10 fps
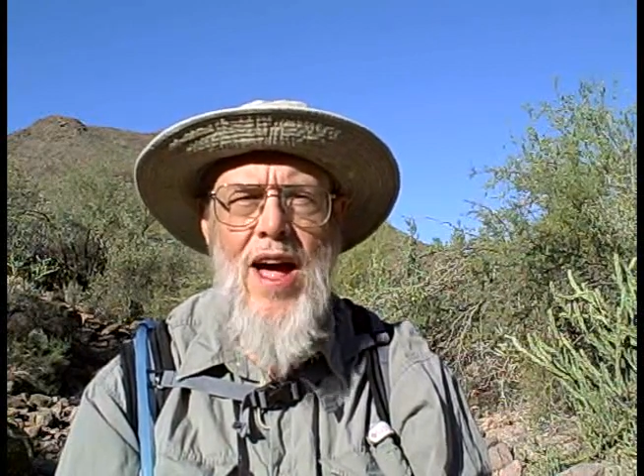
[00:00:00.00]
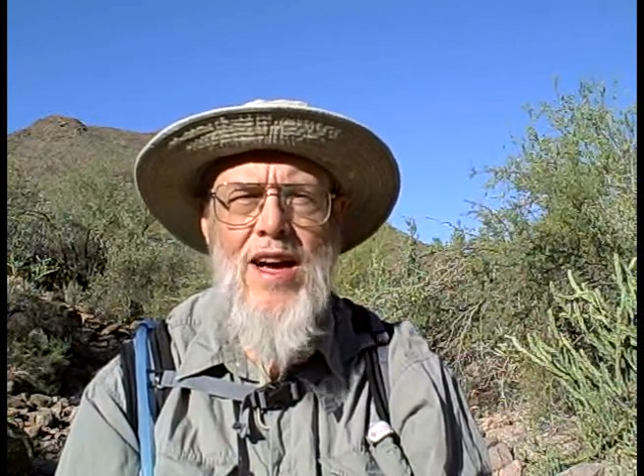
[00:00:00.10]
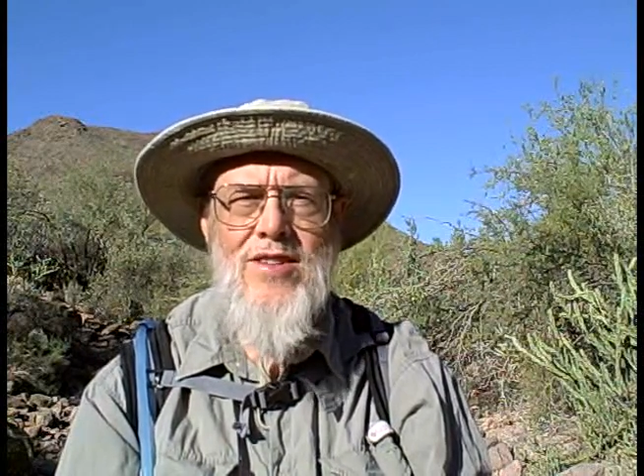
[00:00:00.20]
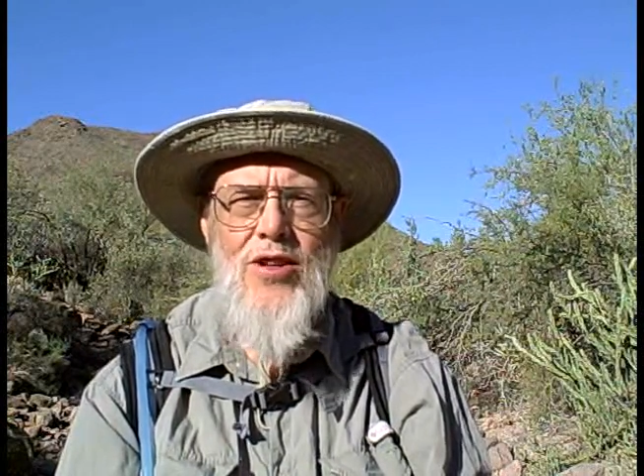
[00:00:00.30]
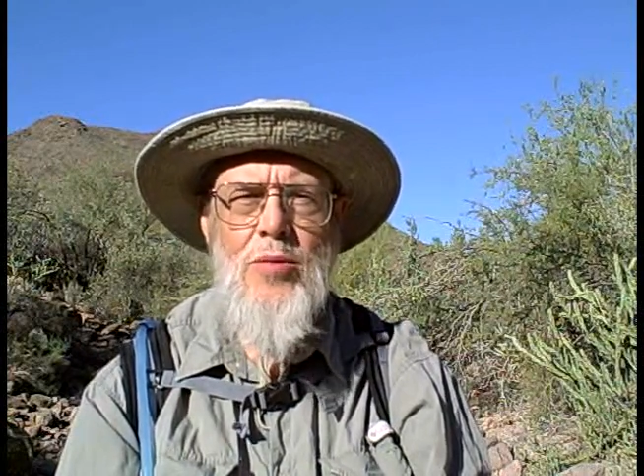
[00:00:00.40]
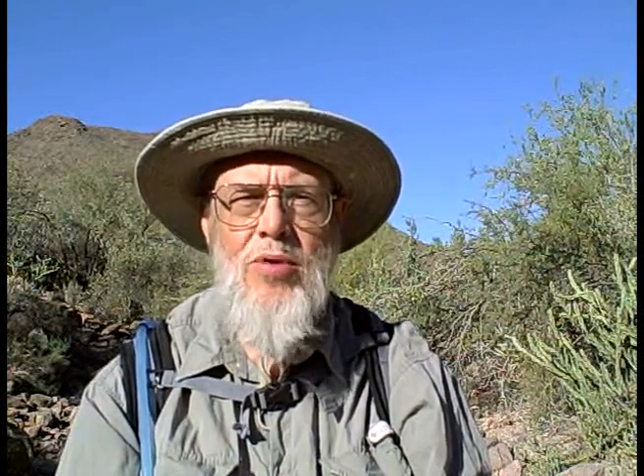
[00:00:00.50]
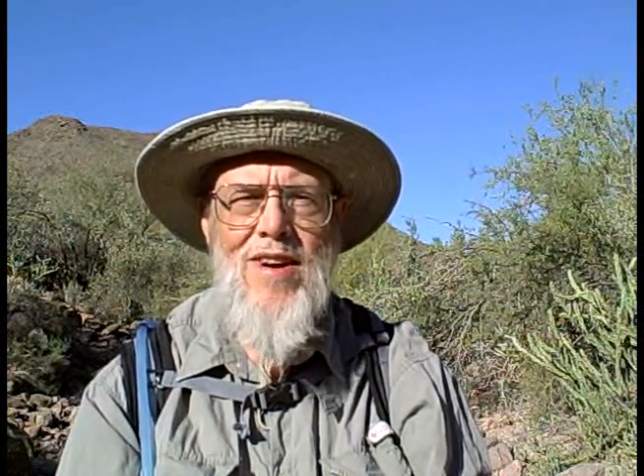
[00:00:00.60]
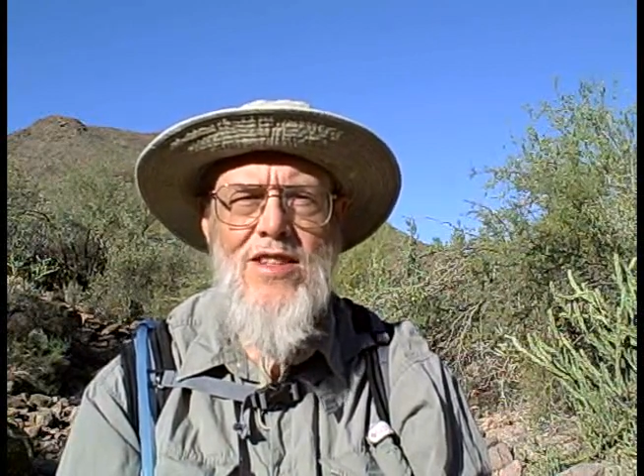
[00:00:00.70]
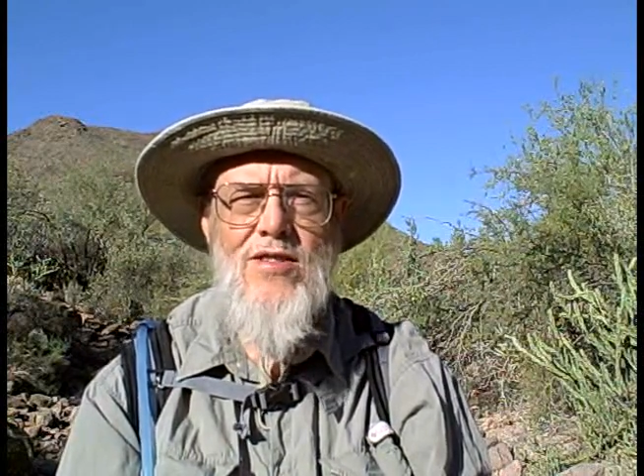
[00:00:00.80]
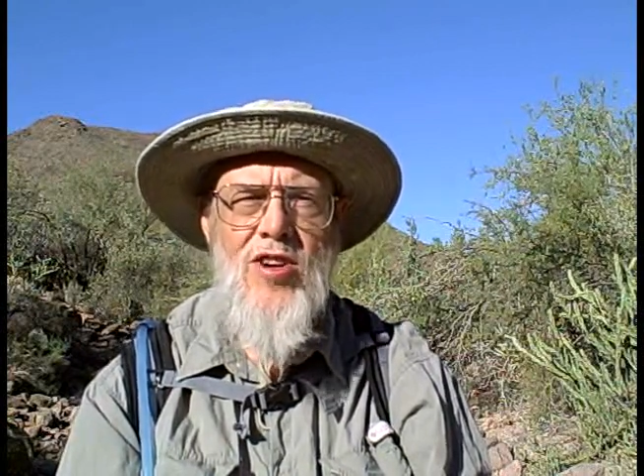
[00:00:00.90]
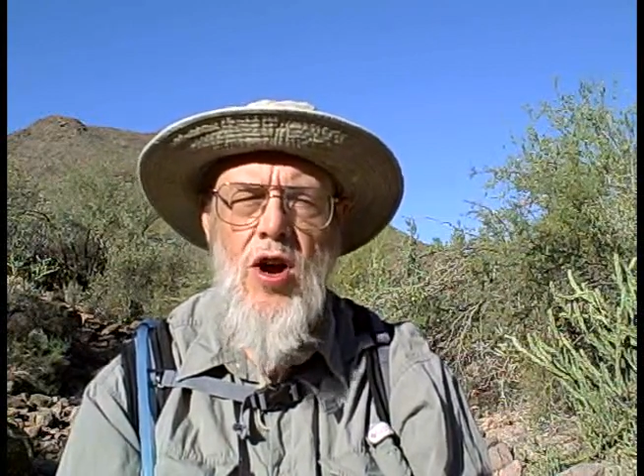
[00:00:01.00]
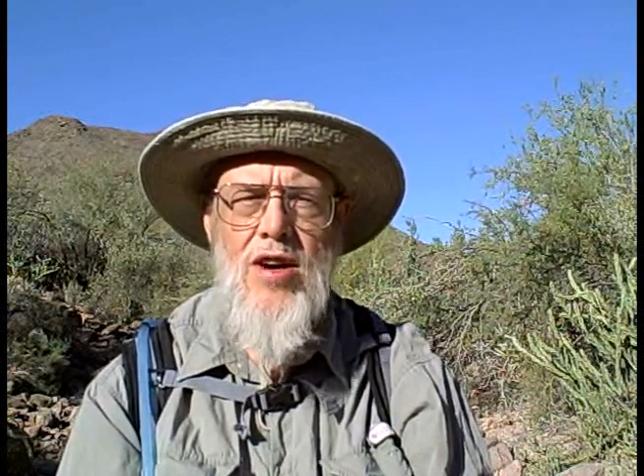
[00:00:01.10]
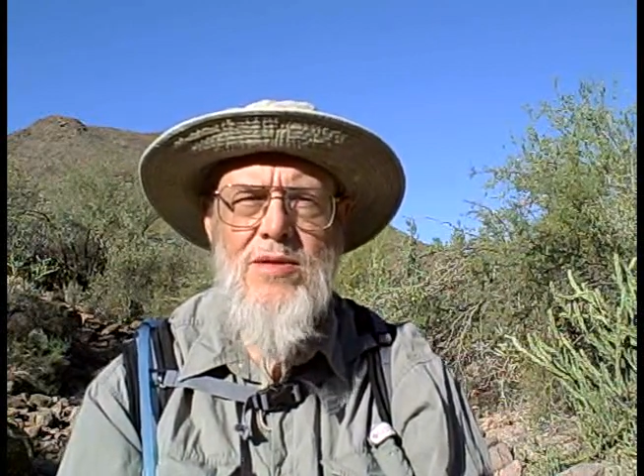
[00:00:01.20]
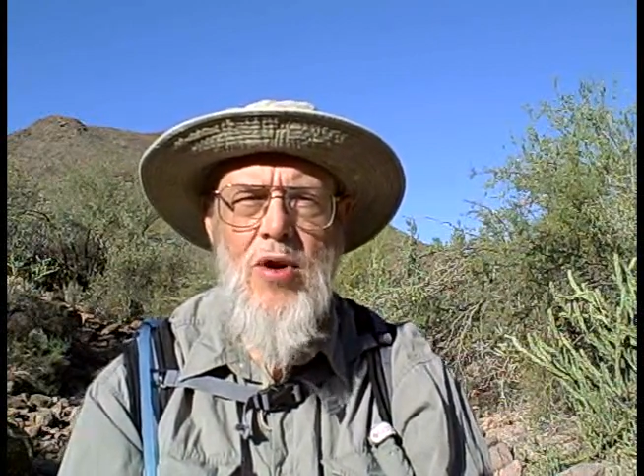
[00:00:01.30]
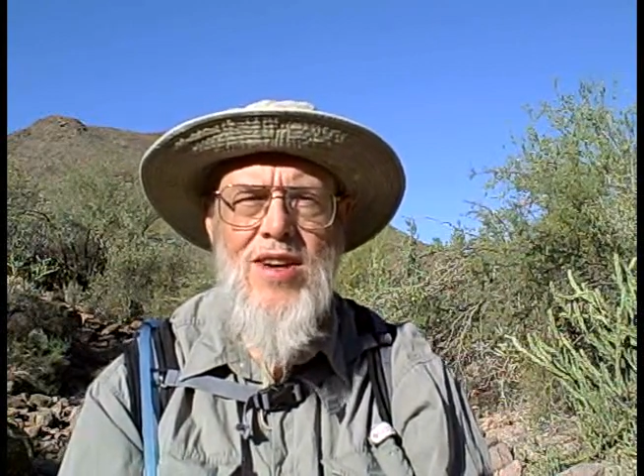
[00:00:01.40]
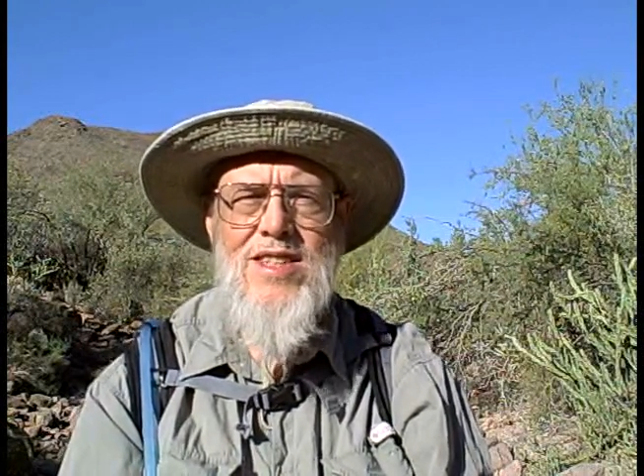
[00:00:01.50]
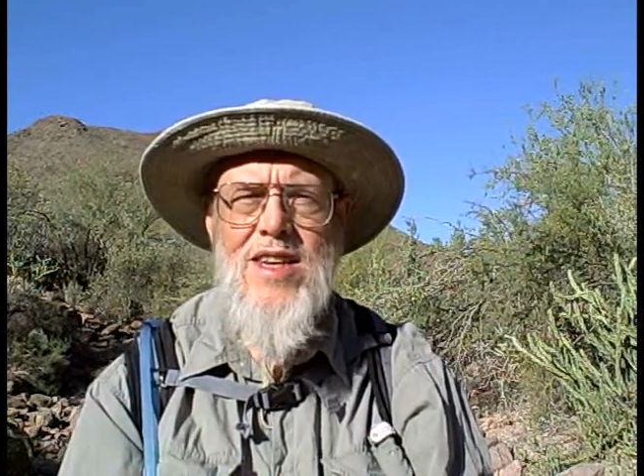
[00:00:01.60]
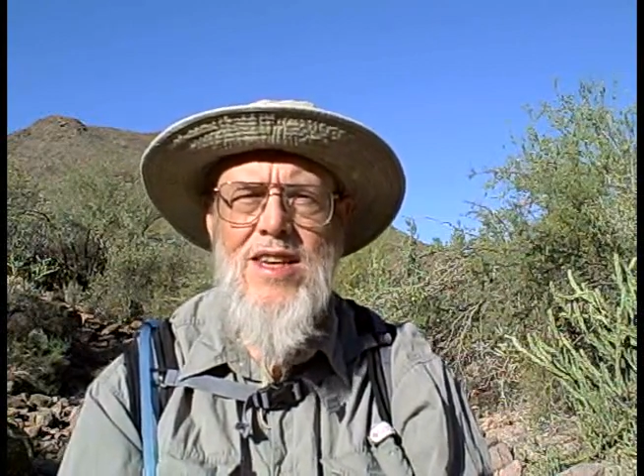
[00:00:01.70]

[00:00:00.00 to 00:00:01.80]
has other plans for KOS-MOS.